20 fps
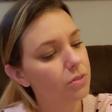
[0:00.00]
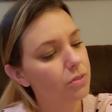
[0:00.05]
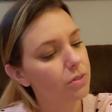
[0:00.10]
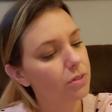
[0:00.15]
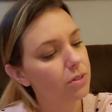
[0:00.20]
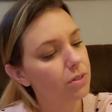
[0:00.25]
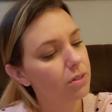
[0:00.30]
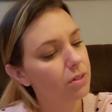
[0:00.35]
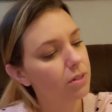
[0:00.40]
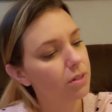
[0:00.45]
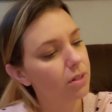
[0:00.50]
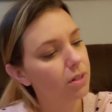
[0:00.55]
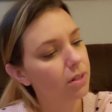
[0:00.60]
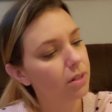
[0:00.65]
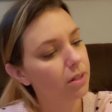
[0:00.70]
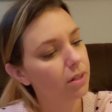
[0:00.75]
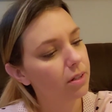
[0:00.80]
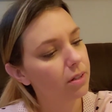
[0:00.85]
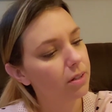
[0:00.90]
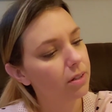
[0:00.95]
do
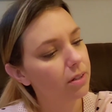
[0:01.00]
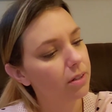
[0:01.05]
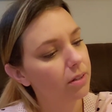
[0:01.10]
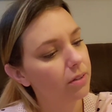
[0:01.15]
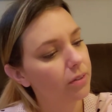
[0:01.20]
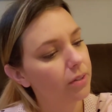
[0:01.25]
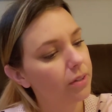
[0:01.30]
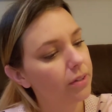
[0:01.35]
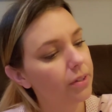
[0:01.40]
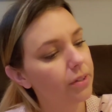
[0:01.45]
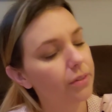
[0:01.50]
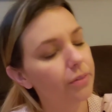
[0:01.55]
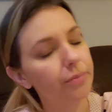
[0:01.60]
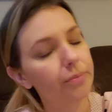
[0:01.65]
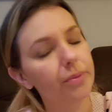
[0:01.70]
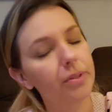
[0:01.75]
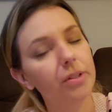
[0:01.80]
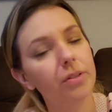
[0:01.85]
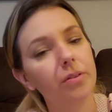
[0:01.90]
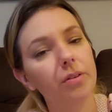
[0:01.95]
not, oh yeah, they do.
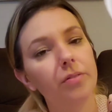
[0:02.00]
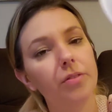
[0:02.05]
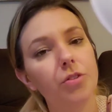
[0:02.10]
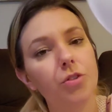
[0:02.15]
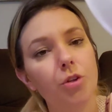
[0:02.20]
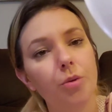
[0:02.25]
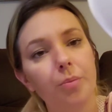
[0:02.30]
They do have